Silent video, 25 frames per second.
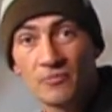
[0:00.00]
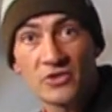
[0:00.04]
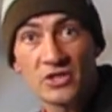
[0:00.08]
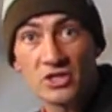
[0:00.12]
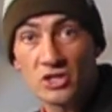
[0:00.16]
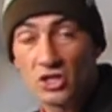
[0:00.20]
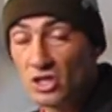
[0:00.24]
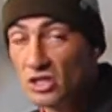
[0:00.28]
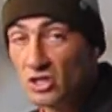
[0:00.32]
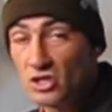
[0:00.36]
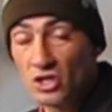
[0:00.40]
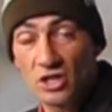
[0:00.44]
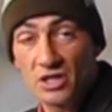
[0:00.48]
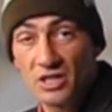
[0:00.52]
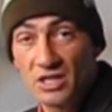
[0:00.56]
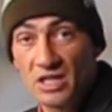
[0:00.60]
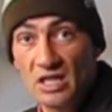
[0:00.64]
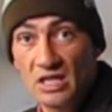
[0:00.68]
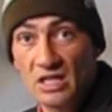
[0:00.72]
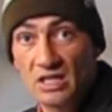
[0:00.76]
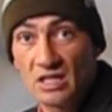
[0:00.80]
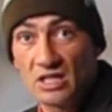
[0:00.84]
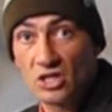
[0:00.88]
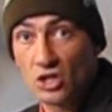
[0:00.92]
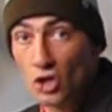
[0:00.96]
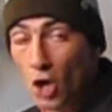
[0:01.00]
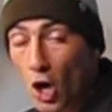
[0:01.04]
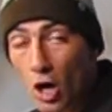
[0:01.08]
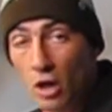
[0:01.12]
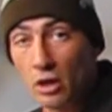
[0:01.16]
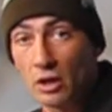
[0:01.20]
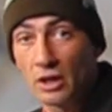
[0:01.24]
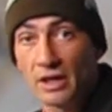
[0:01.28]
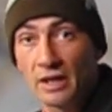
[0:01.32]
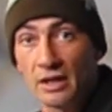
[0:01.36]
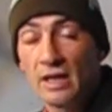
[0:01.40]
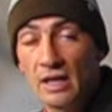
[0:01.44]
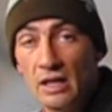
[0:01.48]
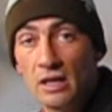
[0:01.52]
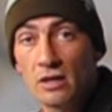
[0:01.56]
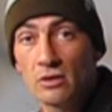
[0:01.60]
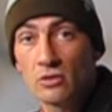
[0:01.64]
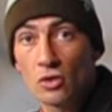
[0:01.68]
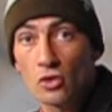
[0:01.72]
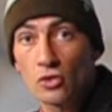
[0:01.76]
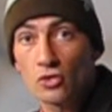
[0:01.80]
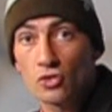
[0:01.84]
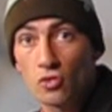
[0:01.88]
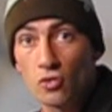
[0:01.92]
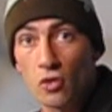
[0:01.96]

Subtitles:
She just skied solid in those